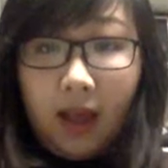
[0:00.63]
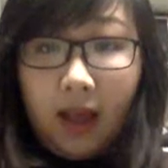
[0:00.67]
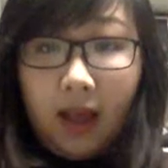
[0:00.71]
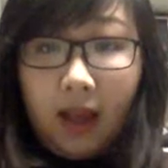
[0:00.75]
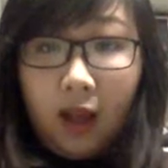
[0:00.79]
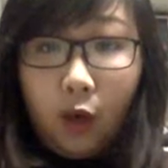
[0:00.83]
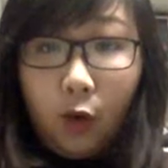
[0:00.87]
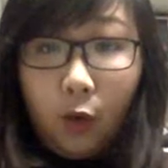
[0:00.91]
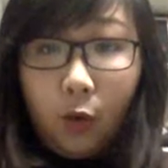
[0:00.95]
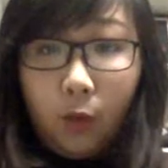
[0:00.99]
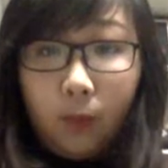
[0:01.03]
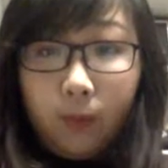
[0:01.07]

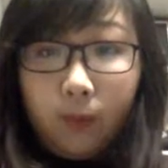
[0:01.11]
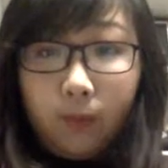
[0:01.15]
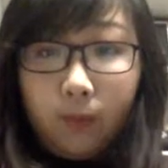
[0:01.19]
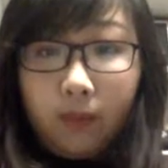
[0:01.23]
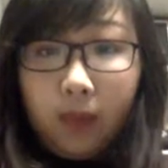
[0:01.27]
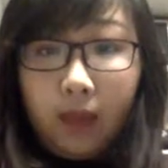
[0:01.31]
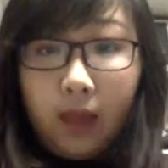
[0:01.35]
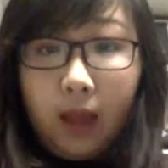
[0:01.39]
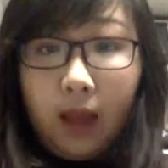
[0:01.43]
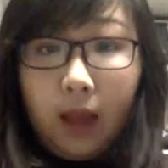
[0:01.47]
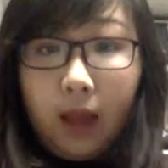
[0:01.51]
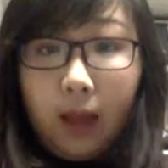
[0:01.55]
Hello,
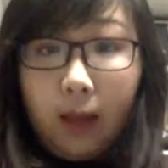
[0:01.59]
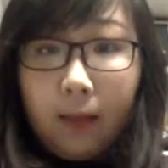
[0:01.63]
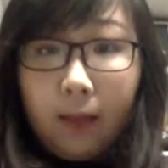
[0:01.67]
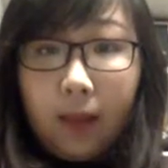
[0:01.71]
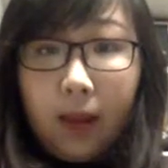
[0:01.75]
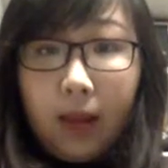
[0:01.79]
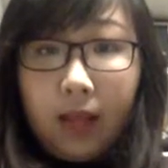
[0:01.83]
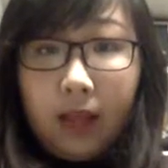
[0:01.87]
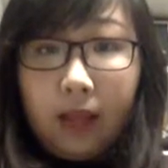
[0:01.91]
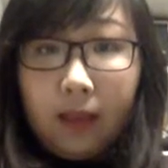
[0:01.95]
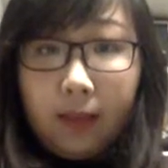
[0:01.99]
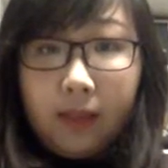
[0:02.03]

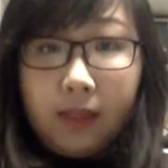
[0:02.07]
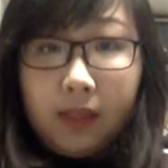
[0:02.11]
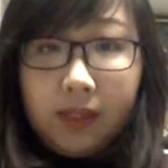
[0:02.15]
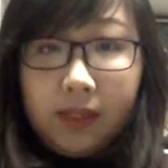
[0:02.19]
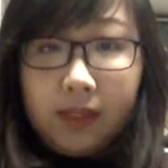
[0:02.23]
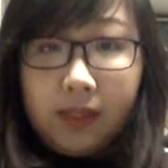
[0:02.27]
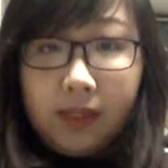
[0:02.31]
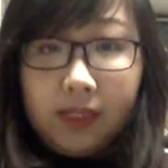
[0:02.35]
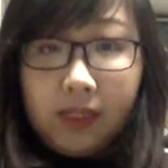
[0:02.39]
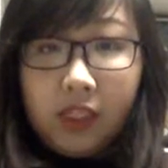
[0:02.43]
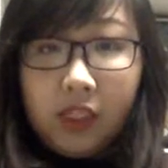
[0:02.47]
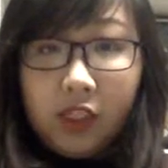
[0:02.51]
my name is
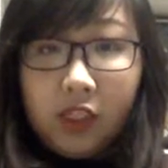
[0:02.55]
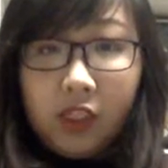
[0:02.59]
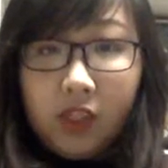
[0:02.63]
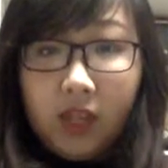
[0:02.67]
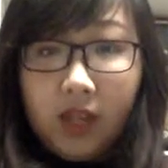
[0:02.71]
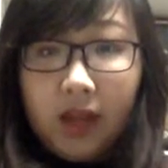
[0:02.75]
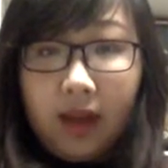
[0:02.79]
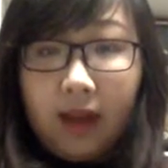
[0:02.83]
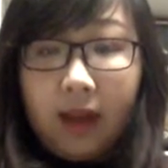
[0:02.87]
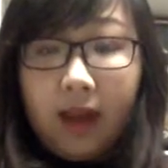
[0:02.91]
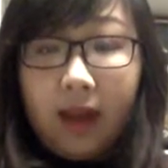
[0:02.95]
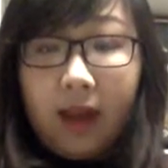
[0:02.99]
Siqi
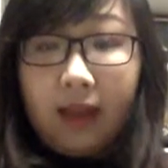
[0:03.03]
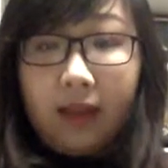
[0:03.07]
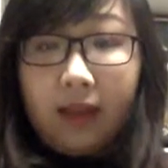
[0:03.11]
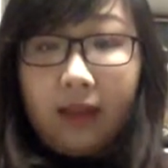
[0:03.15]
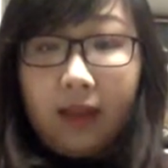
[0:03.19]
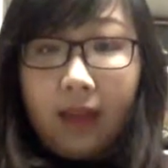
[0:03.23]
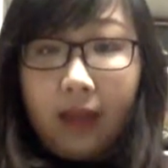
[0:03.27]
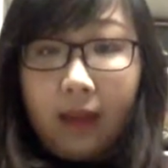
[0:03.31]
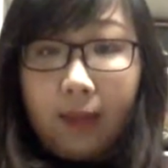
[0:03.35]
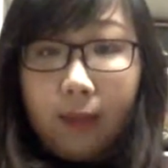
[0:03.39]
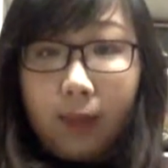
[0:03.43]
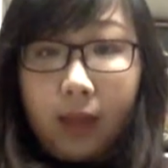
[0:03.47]
Xiang and
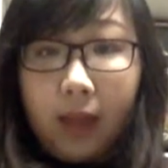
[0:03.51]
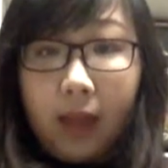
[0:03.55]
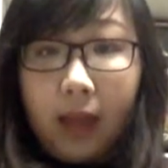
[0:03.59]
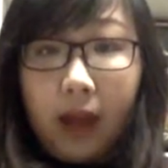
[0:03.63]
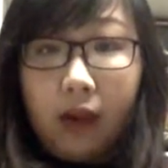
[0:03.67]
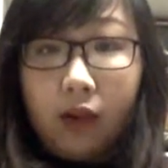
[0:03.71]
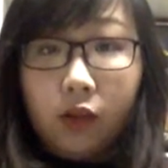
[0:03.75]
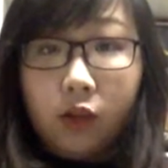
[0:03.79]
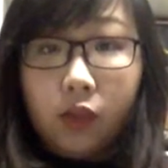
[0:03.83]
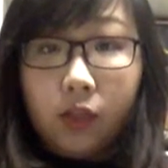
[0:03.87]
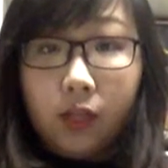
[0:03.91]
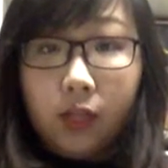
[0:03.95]
I'm
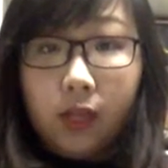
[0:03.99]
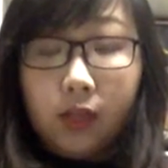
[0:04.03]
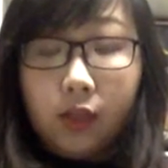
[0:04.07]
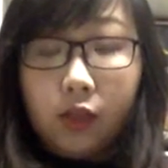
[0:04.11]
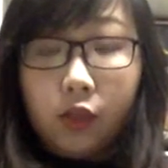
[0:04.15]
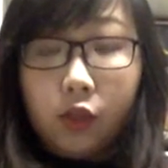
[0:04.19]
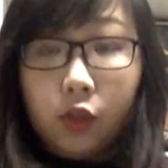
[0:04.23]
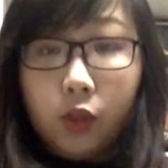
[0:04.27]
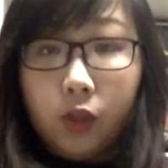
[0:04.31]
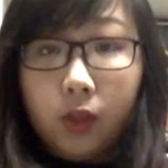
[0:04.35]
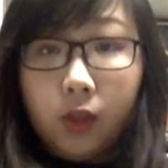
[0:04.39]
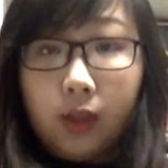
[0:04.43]
currently a
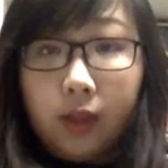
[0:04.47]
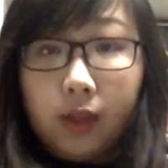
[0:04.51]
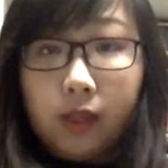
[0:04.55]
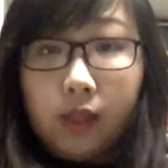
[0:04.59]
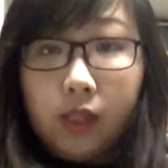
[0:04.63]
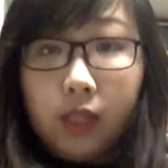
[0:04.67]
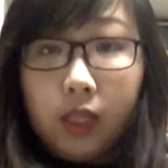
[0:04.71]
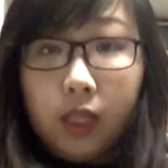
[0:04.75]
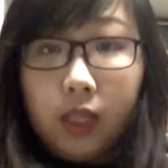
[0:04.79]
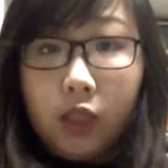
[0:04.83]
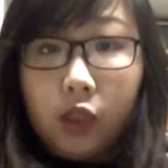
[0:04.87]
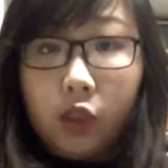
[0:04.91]

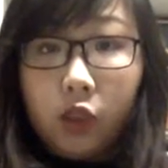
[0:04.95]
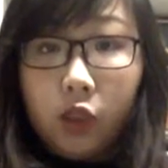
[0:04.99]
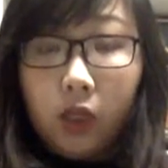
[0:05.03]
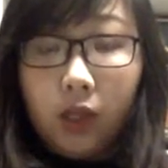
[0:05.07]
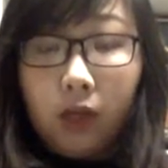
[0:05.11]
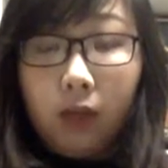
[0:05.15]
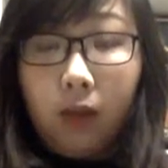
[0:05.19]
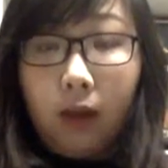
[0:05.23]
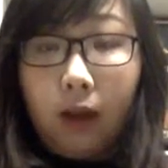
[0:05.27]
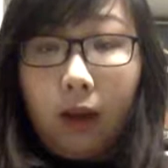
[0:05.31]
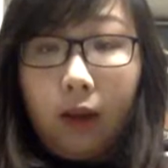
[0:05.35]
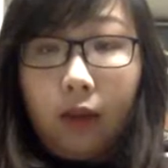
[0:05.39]
student in
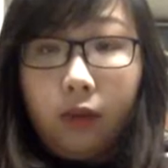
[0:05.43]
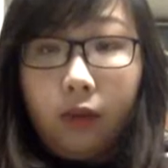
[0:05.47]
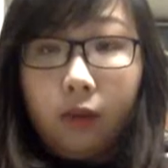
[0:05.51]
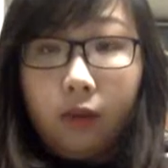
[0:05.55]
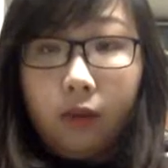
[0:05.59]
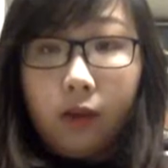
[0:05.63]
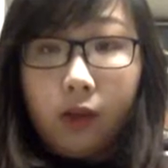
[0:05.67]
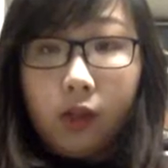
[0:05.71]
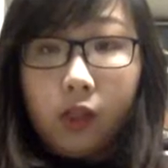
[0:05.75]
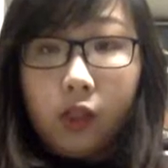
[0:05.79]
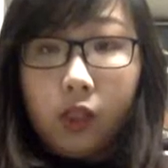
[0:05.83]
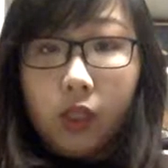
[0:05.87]
Tsinghua
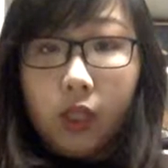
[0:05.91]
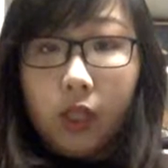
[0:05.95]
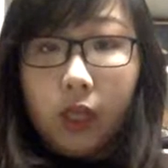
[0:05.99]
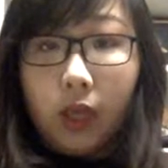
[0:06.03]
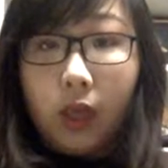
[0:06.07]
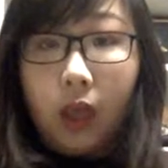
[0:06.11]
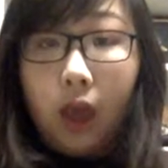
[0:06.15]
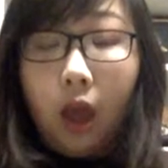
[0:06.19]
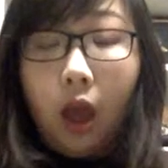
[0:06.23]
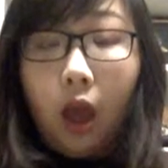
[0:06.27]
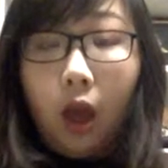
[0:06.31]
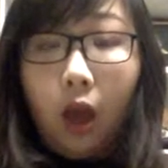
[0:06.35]

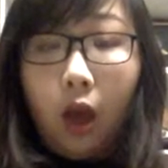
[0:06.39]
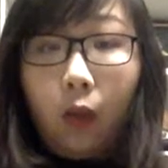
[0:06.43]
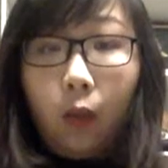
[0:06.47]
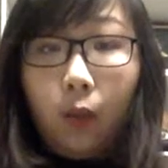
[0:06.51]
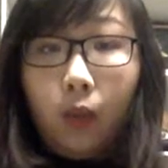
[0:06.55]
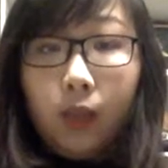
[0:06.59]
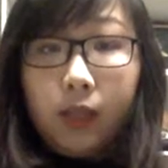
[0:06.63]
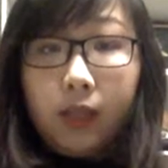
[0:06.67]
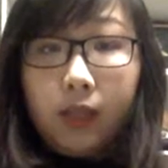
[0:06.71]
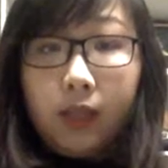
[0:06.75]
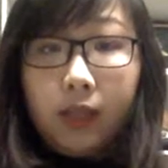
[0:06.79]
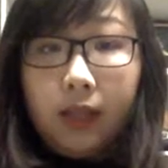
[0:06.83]
University
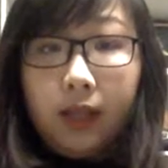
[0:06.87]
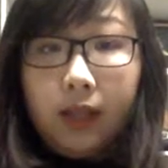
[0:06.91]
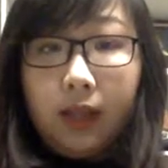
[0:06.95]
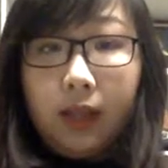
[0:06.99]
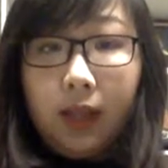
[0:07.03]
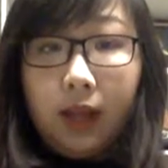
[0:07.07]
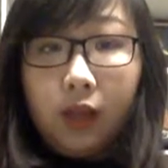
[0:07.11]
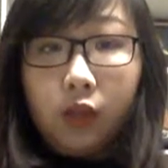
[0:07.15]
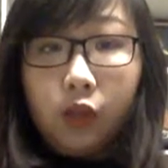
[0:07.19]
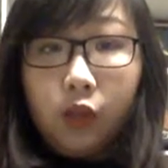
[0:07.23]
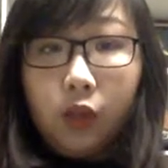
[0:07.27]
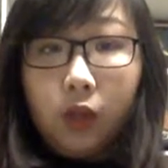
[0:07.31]
with an
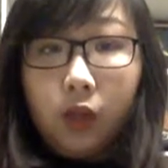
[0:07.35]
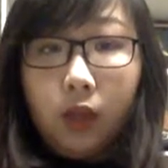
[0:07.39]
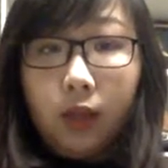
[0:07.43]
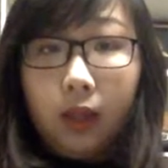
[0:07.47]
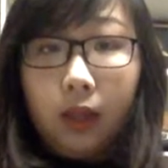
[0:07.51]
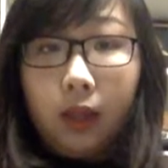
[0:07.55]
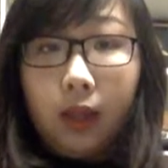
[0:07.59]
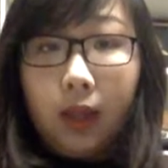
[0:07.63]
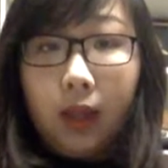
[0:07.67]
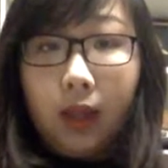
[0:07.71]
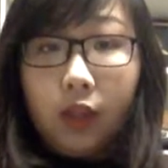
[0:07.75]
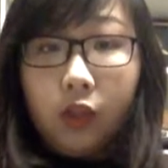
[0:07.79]

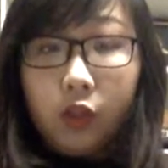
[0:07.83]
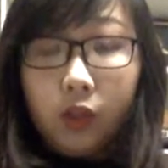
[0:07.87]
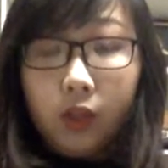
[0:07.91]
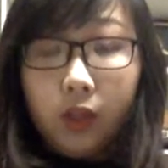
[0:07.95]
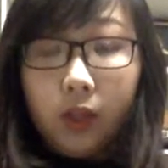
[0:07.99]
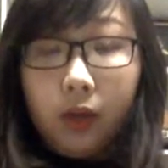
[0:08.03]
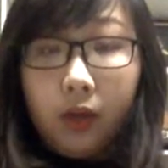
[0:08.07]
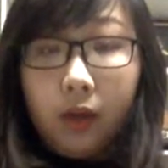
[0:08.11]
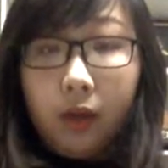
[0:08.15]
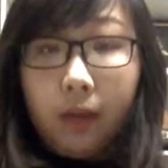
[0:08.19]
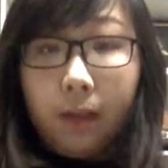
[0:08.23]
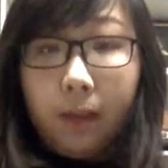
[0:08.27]
electronic
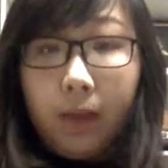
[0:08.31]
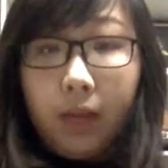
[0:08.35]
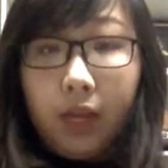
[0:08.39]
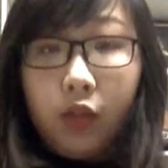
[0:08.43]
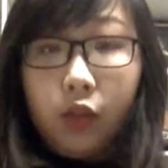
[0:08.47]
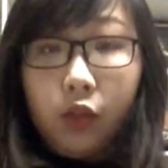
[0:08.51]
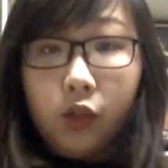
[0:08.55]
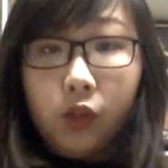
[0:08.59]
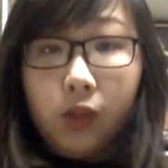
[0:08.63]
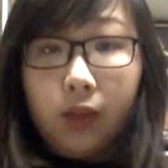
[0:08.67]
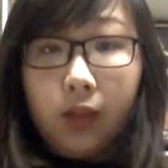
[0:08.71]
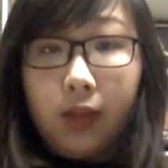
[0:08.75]
engineering
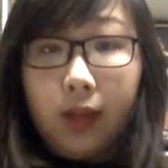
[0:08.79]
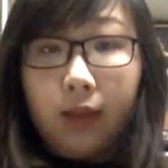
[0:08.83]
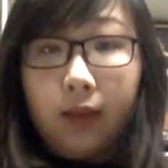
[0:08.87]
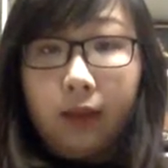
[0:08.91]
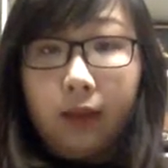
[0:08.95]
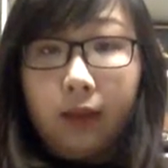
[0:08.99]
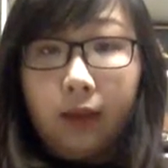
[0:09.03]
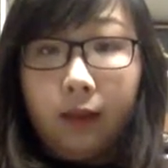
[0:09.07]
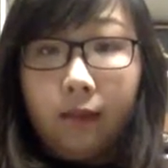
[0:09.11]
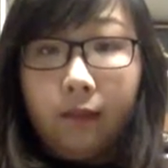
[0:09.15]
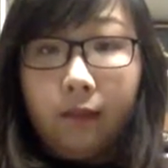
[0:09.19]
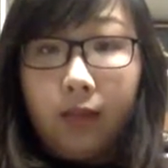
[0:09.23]
major
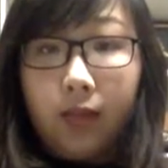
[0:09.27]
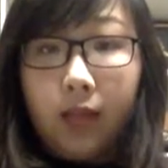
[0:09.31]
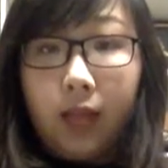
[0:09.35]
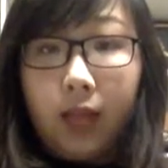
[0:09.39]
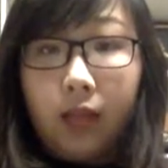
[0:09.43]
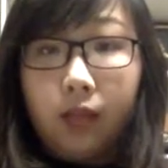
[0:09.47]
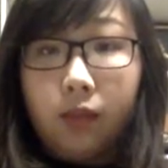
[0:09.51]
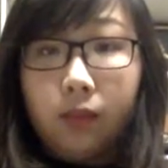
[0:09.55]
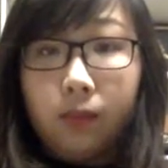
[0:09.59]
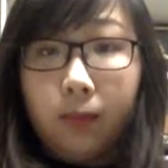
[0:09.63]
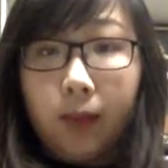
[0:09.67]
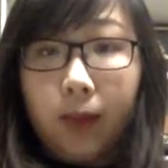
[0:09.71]
and a
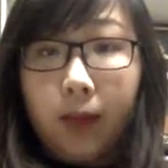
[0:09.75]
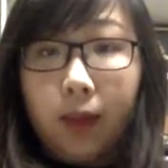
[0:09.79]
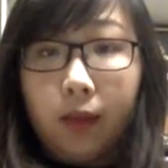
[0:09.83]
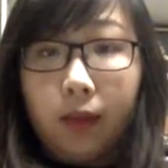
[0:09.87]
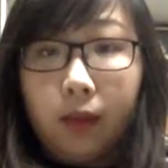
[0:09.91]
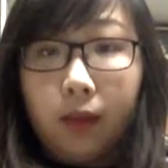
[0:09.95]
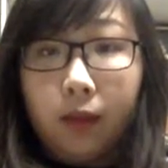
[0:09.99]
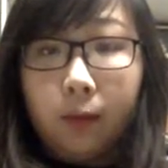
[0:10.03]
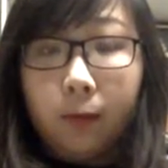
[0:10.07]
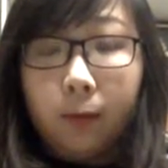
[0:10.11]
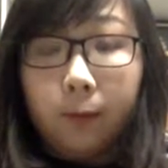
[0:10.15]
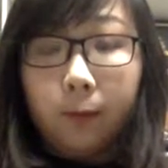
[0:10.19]
finance
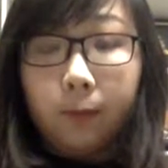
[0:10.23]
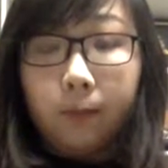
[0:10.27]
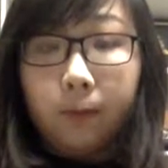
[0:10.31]
minor.